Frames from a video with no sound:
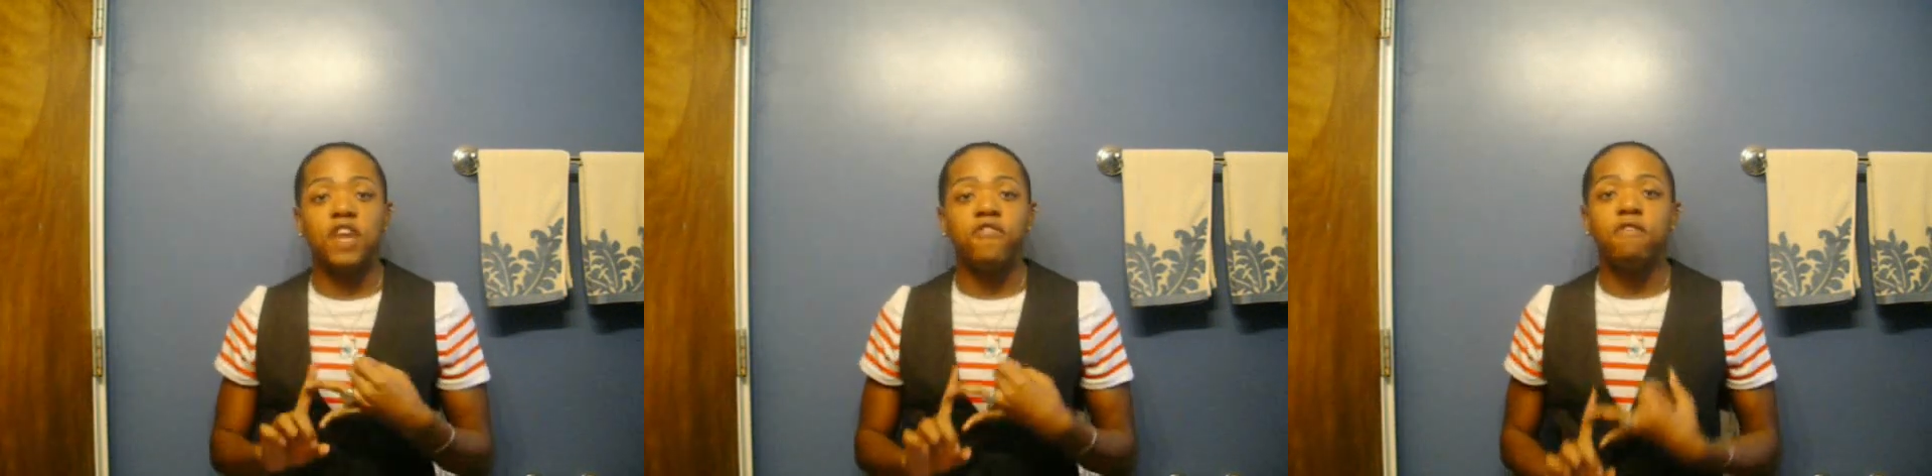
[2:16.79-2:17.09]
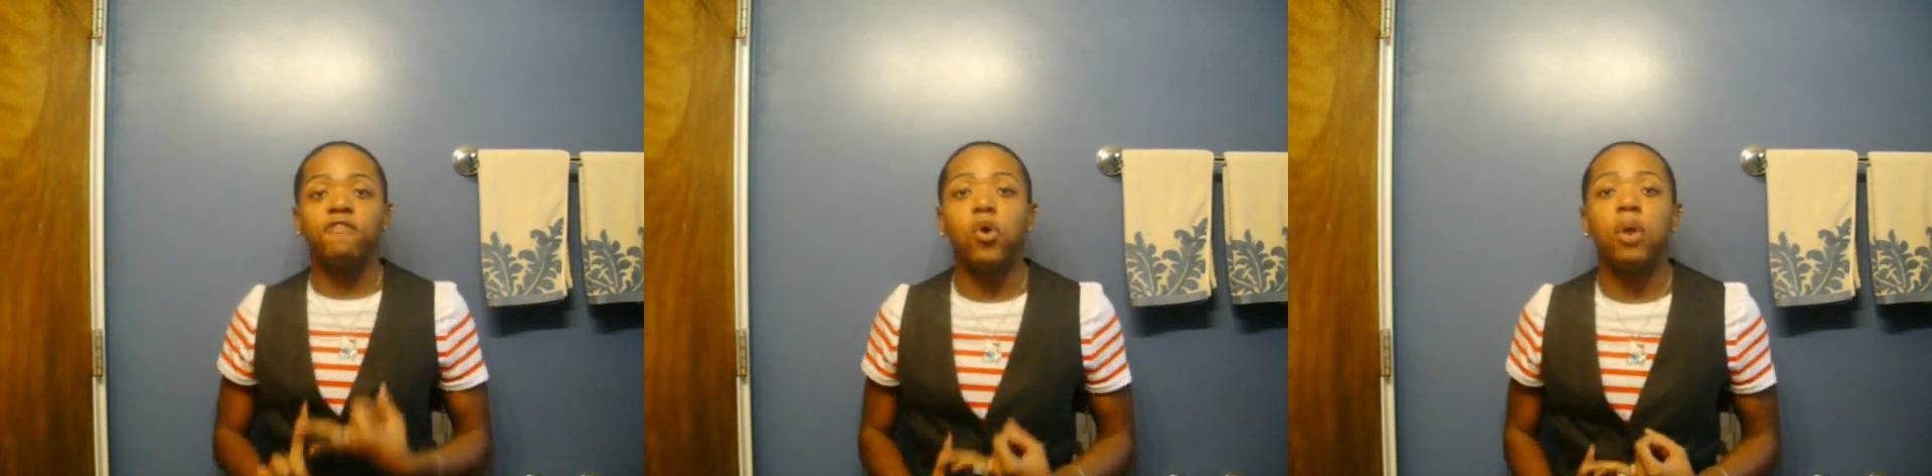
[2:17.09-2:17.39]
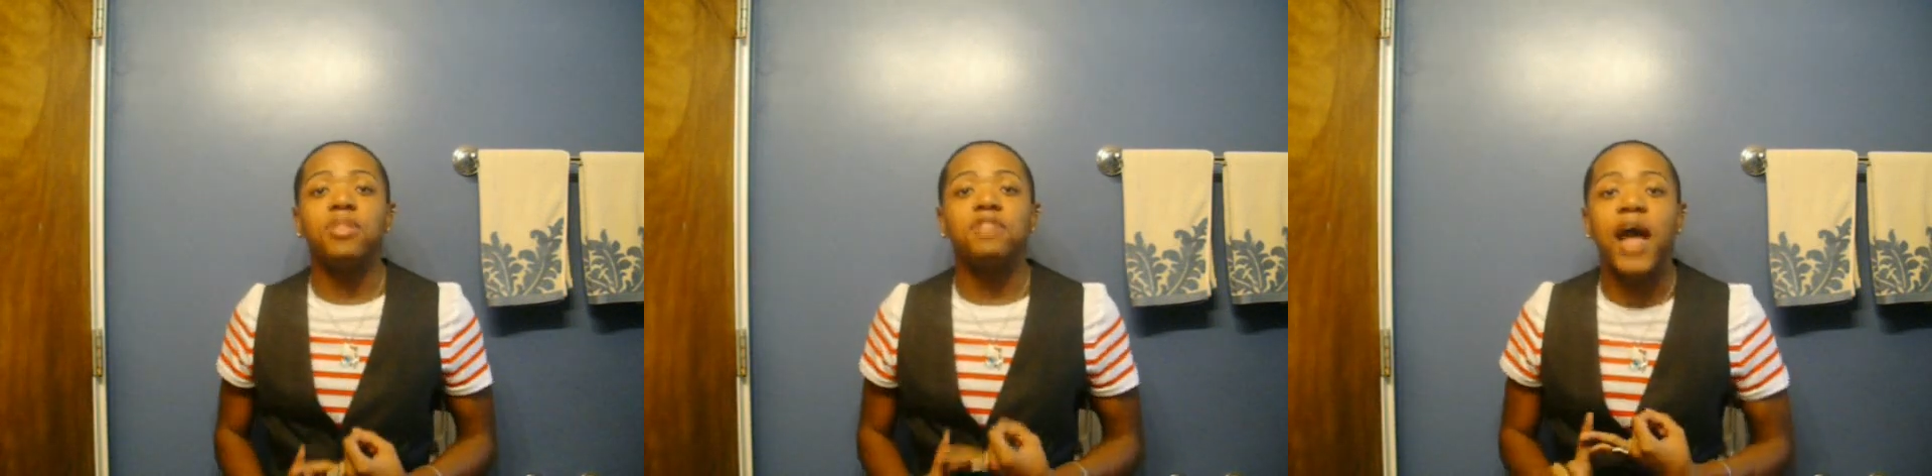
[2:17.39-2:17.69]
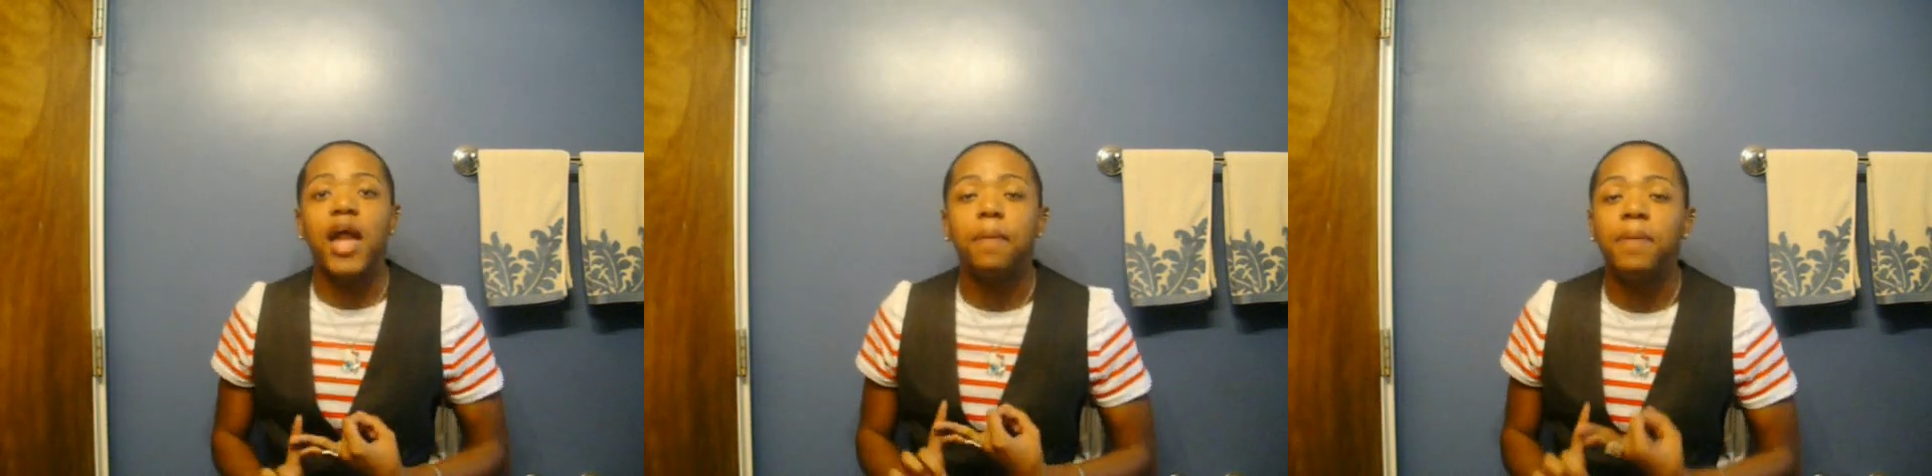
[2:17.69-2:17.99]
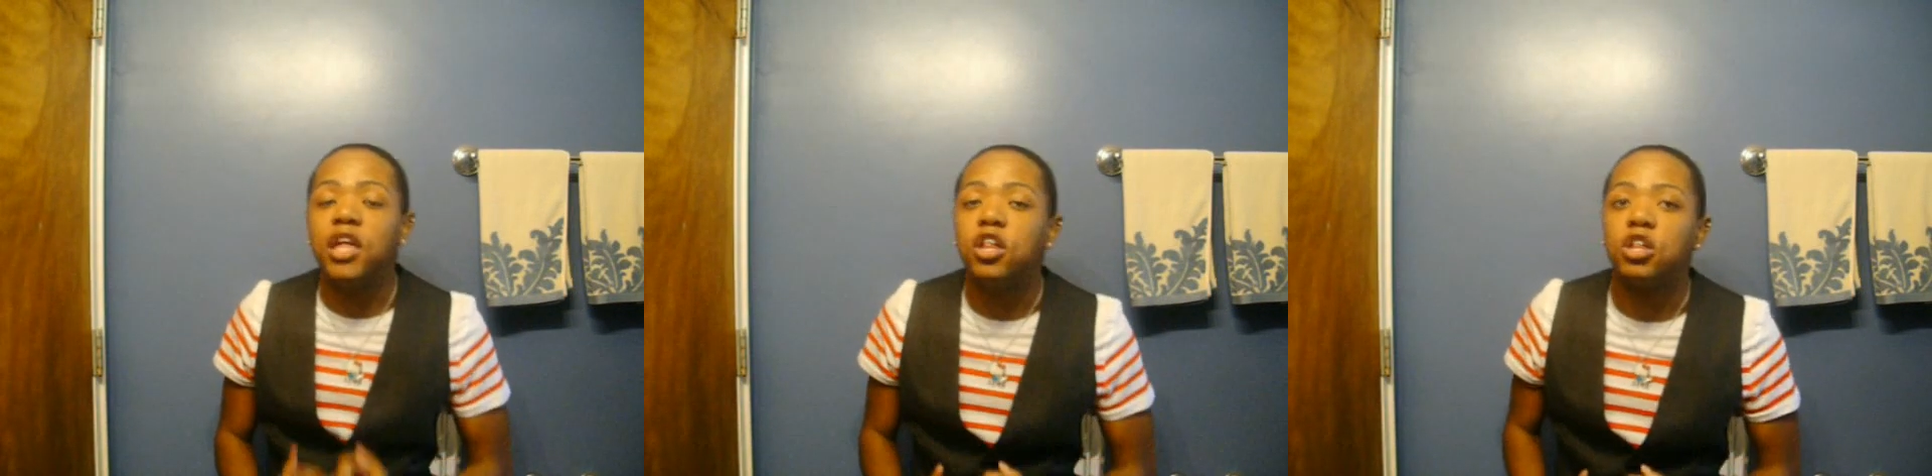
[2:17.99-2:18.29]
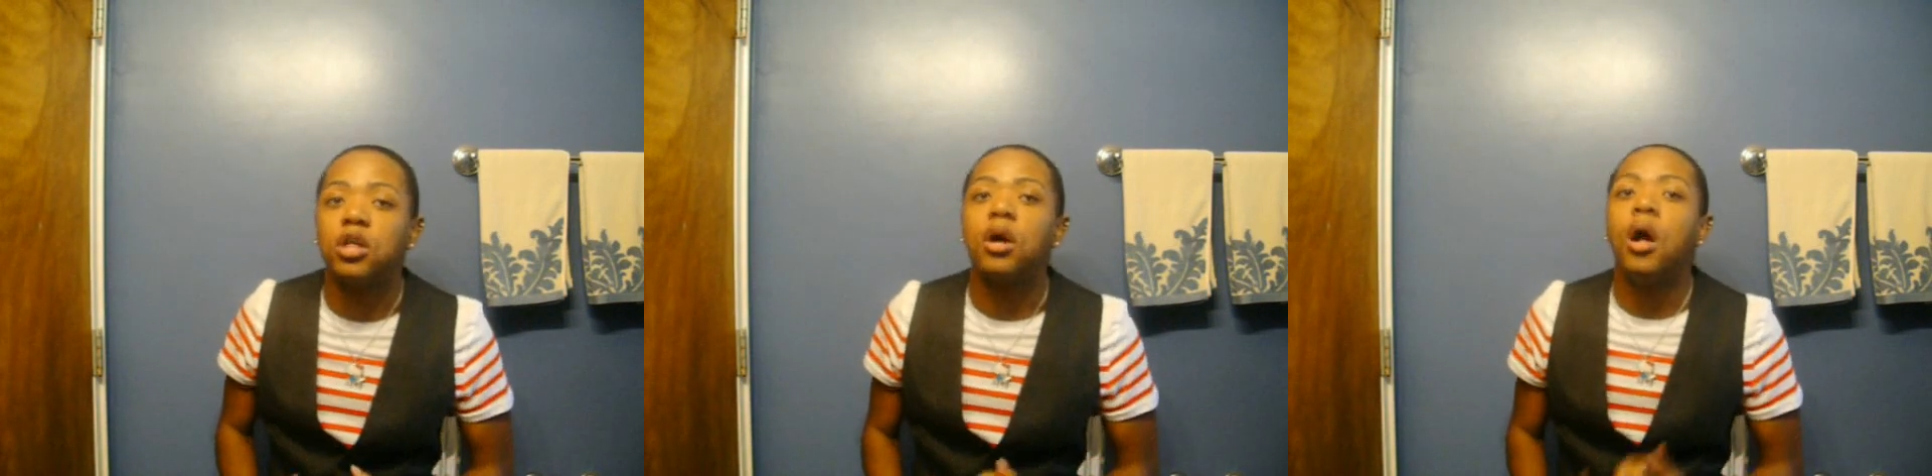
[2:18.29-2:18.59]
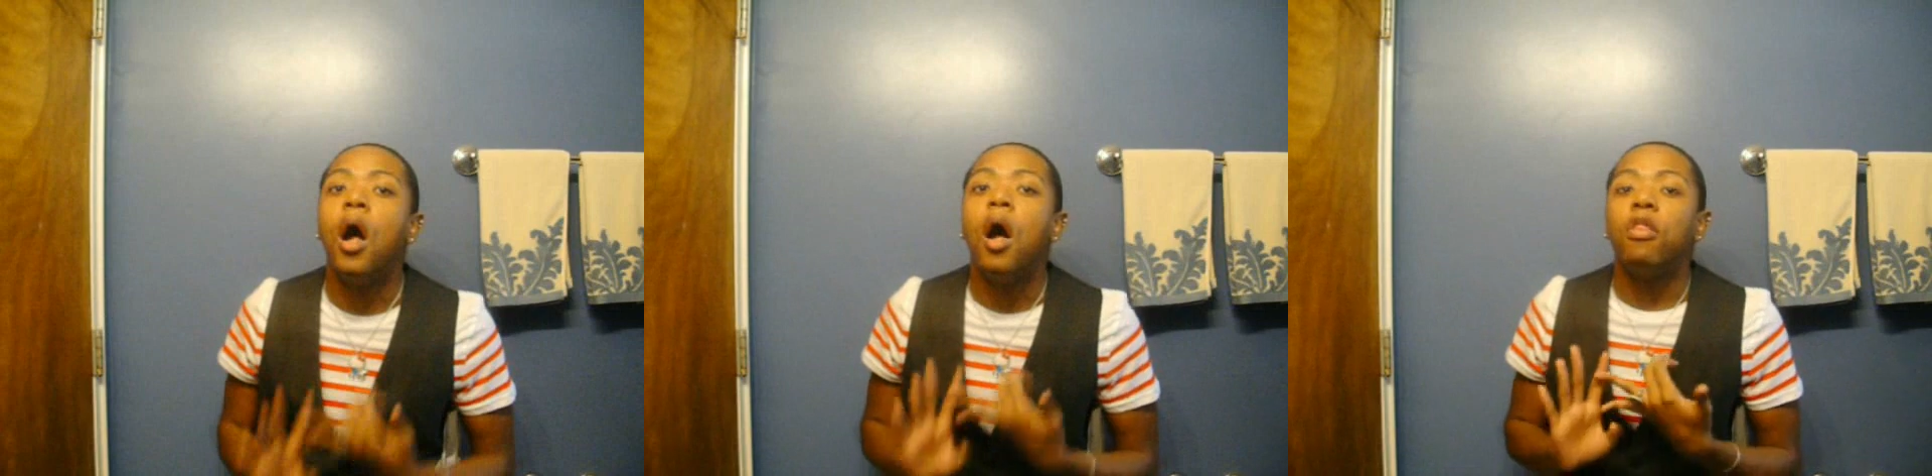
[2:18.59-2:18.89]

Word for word: different forms of alopecia,